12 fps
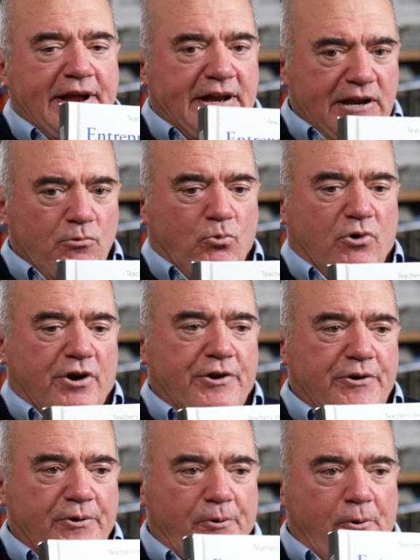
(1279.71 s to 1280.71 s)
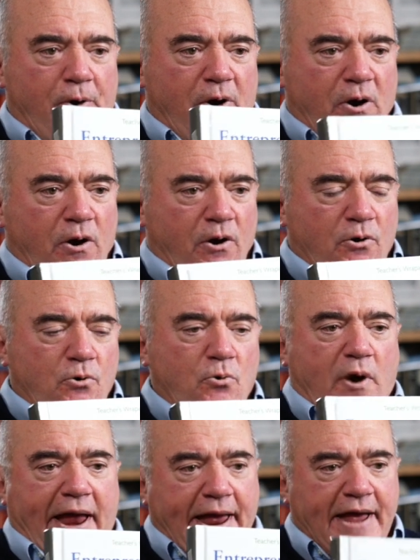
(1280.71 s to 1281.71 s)
anyone who
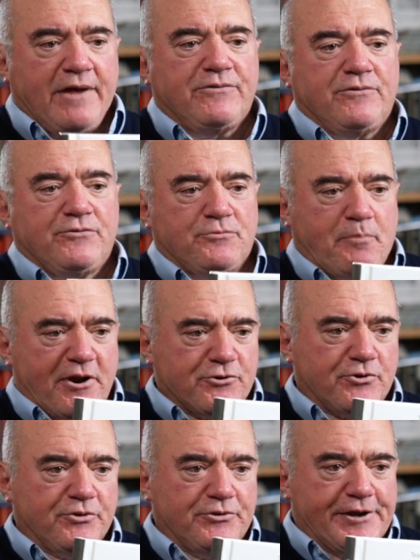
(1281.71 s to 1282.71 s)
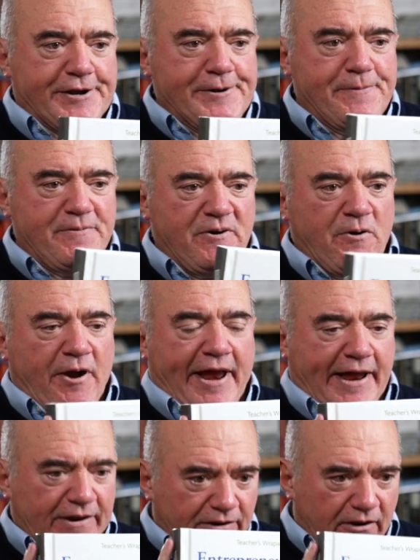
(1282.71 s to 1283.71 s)
has a specialty
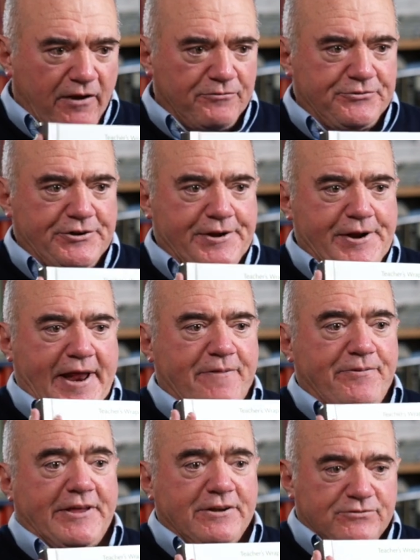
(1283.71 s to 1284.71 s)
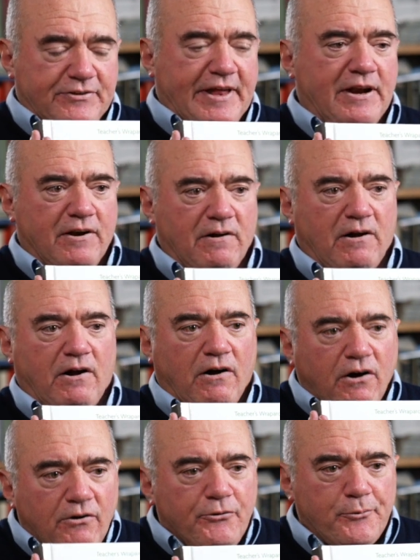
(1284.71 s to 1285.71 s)
and loves it and thinks that
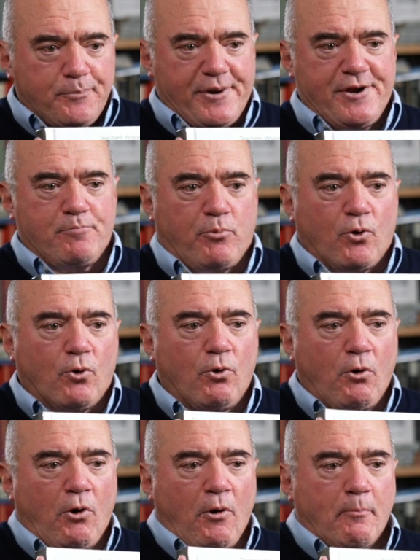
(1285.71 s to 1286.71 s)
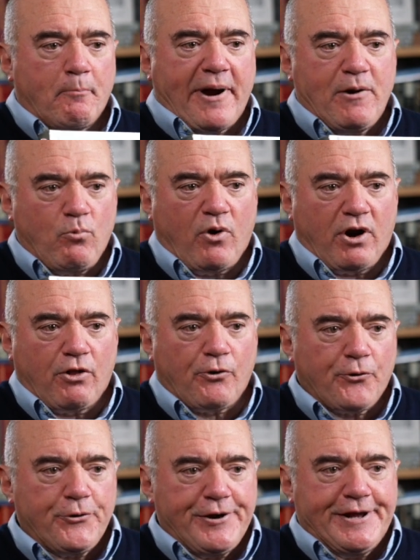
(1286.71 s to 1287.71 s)
other people might want to
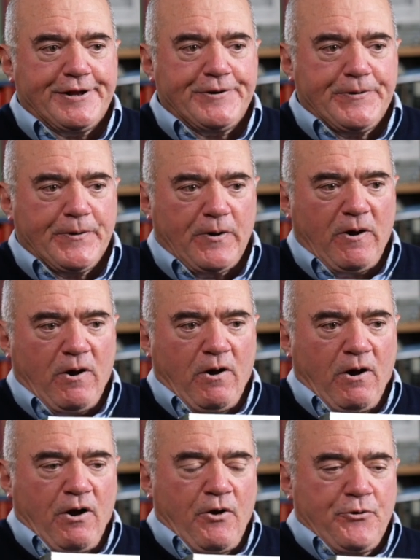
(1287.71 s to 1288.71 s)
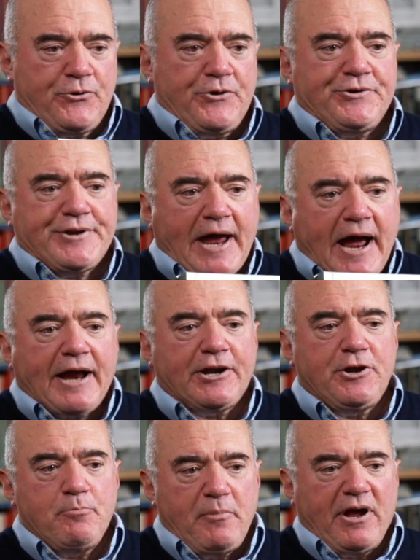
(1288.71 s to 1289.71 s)
learn it, to
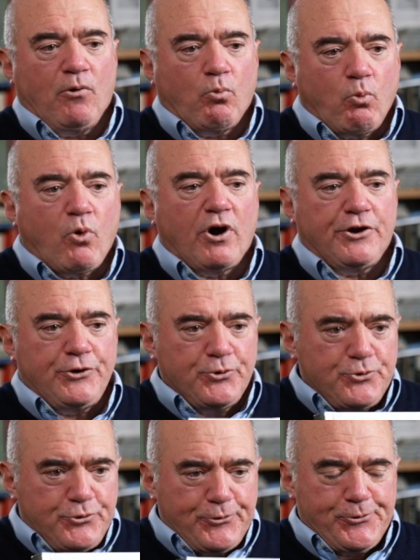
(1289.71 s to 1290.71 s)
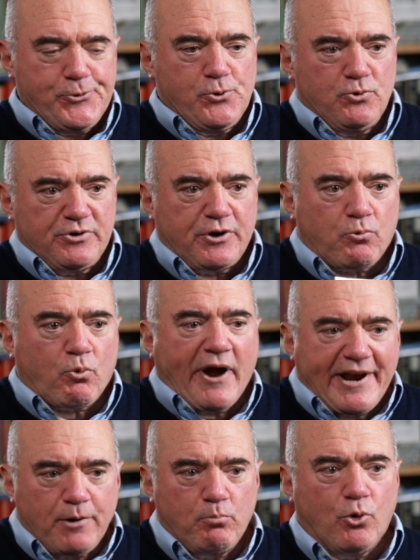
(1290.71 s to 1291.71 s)
document what you do, to
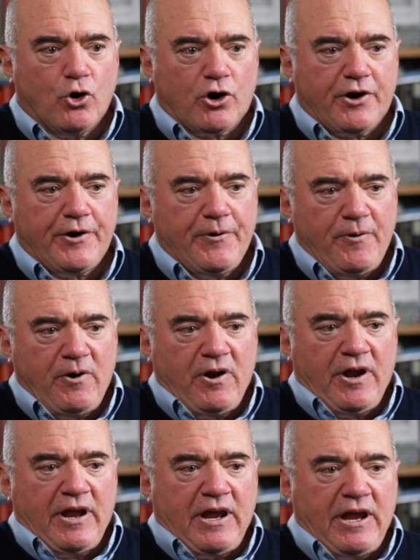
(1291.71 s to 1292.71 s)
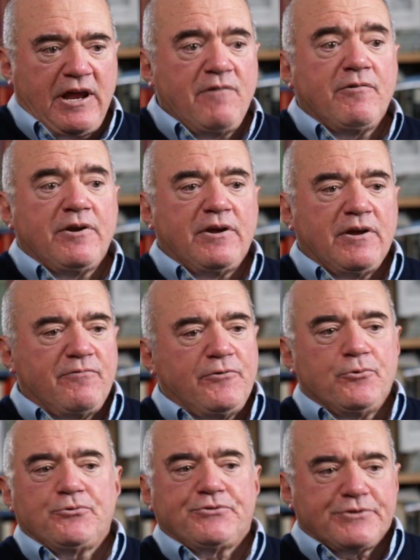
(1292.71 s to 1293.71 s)
write a book, even if
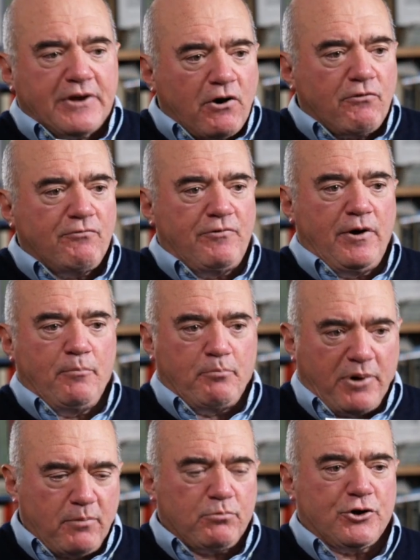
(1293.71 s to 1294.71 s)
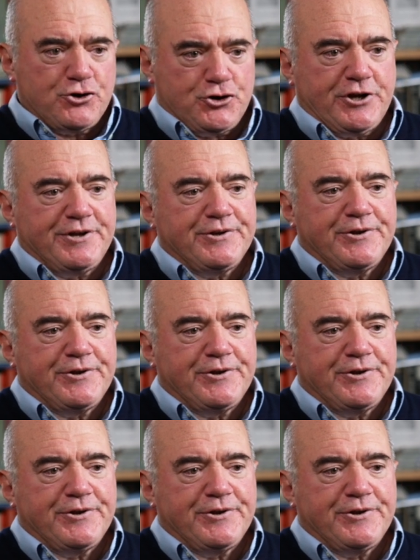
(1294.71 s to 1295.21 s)
you self-publish it.